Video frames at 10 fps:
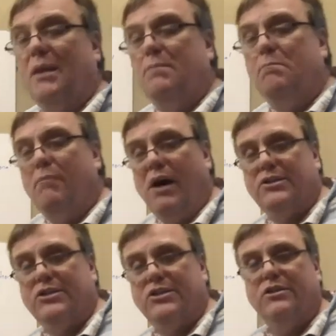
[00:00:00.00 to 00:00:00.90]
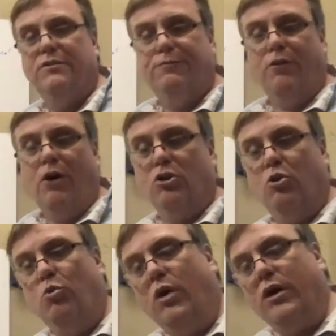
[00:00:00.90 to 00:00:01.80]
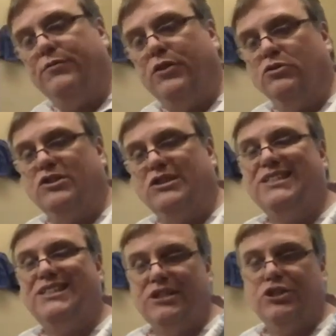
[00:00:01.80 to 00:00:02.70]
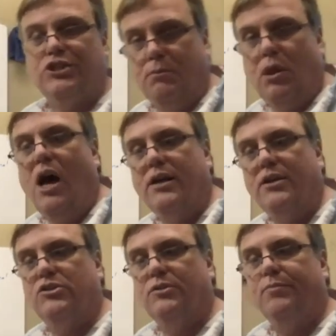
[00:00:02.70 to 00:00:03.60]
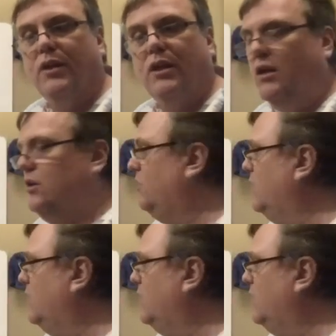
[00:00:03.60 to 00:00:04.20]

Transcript: must follow one of those decision blocks. Right?